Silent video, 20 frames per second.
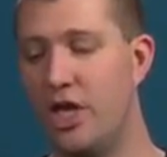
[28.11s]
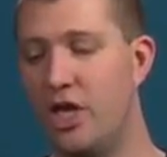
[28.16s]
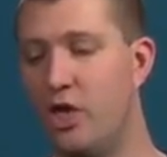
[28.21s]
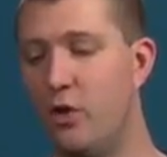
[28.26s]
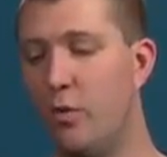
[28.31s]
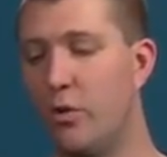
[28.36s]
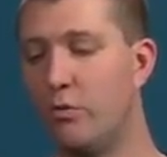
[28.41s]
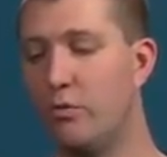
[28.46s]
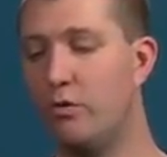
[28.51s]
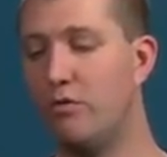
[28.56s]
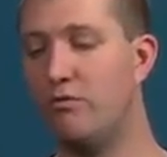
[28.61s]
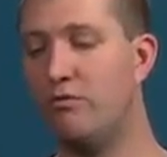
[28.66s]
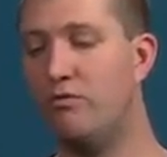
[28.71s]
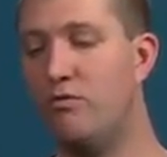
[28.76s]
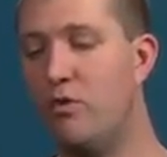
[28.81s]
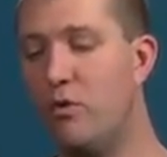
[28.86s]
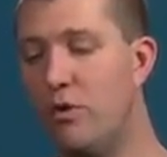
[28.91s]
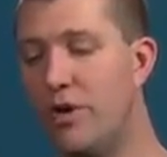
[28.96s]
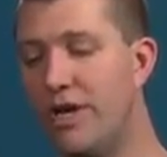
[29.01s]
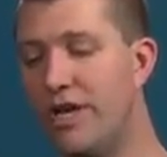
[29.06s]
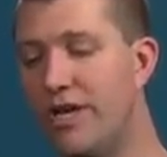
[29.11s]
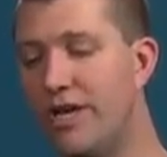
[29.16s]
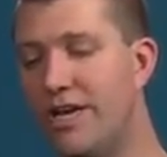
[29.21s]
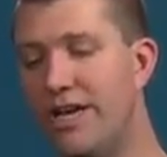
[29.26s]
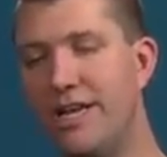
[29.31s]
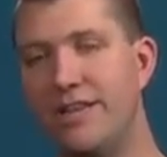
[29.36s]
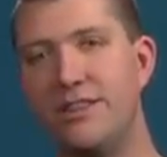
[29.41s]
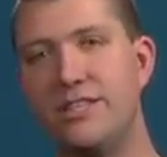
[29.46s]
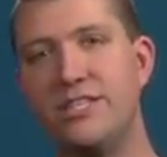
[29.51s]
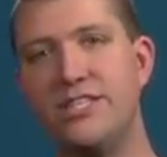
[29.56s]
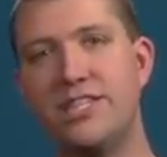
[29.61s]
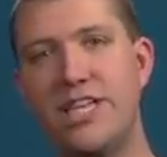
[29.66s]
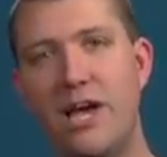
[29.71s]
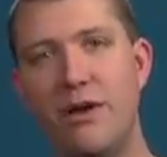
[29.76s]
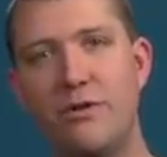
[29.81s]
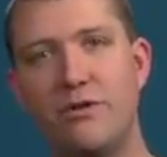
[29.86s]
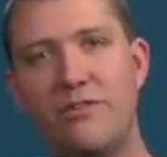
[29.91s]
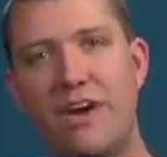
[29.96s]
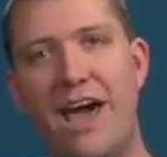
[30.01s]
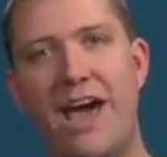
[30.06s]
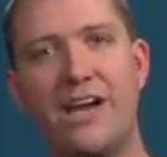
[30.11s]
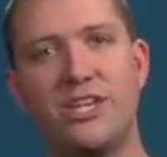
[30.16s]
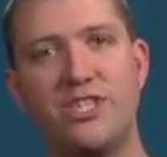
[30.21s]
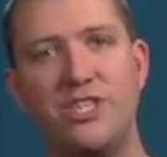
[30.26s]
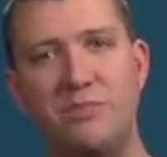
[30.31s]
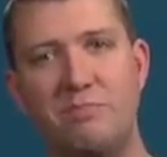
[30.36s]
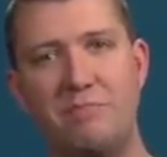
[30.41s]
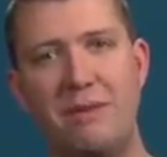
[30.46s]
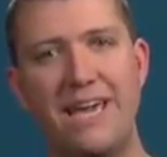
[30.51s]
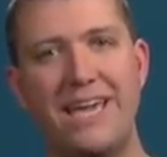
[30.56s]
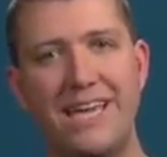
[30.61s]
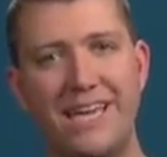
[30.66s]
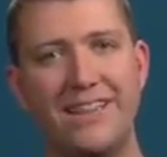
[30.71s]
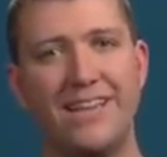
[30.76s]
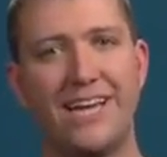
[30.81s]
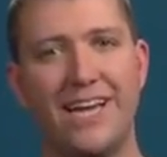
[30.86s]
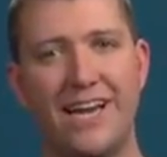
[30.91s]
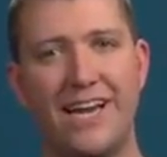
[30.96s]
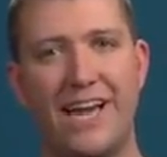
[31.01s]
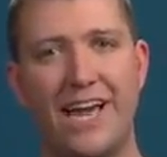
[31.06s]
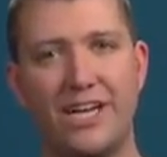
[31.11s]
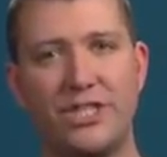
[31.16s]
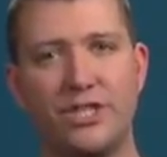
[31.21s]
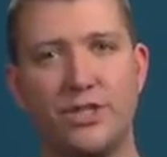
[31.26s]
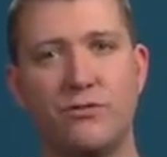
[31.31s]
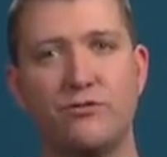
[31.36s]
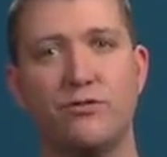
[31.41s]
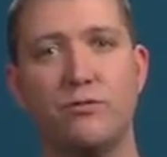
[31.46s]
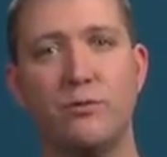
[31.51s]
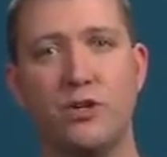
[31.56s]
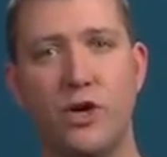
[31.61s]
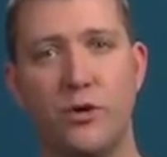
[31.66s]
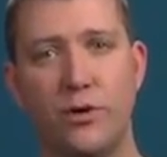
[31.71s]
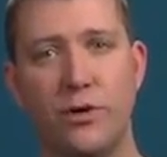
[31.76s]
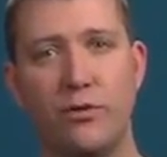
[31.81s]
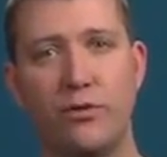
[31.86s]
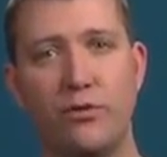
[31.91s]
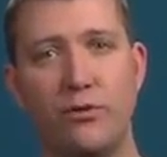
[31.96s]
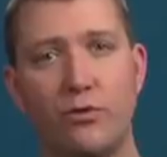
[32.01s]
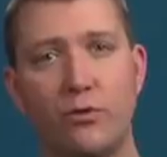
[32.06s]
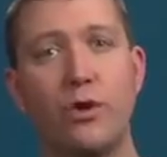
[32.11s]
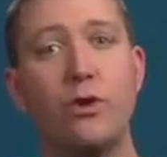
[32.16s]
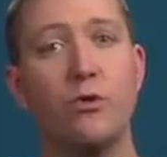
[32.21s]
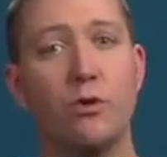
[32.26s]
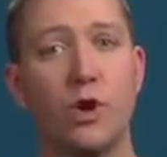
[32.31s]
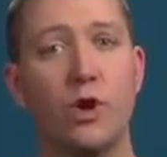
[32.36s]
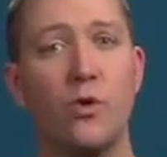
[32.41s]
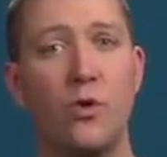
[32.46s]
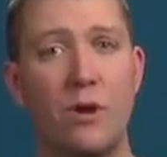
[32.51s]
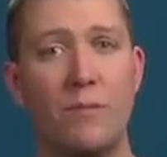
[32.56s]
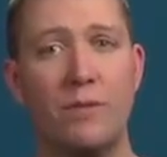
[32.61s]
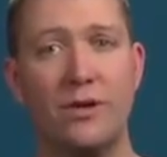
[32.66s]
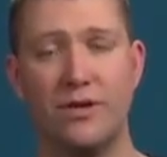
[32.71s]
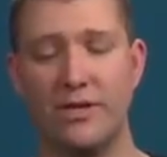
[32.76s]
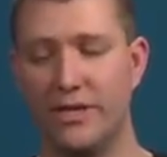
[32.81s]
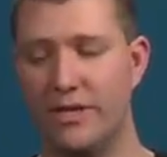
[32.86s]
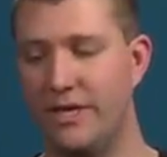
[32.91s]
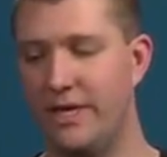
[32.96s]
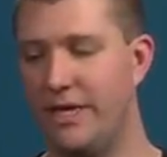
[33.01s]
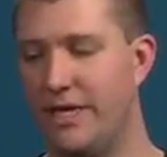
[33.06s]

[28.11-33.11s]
You want to avoid the sound of actually making the connection from going through your equipment.